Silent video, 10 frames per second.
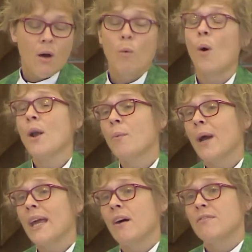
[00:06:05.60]
One
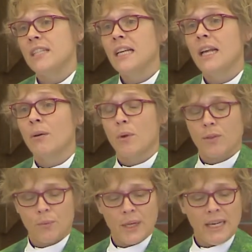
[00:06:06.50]
way of dealing
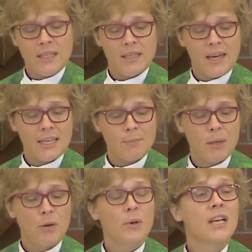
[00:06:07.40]
with greed has
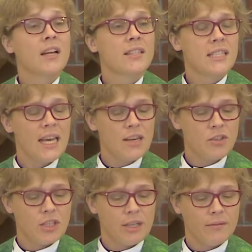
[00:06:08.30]
been
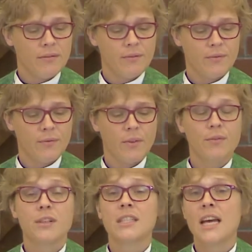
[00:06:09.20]
renunciation.
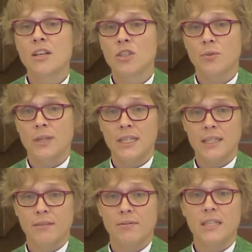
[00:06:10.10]
For
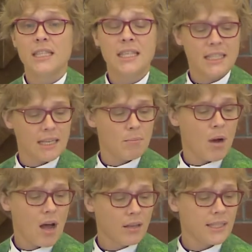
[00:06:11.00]
centuries, Franciscan
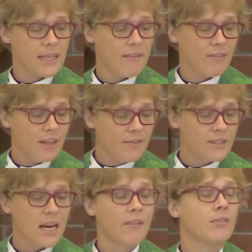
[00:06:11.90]
monks have
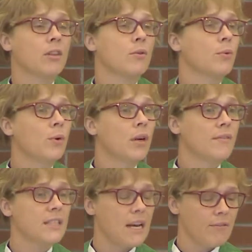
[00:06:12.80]
lived after the rule
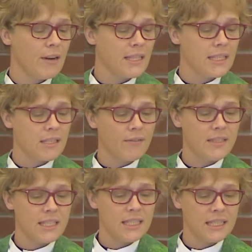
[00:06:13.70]
of St. Francis of
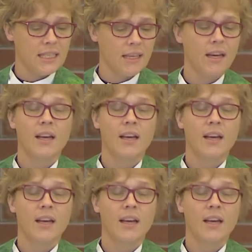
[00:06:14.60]
Assisi.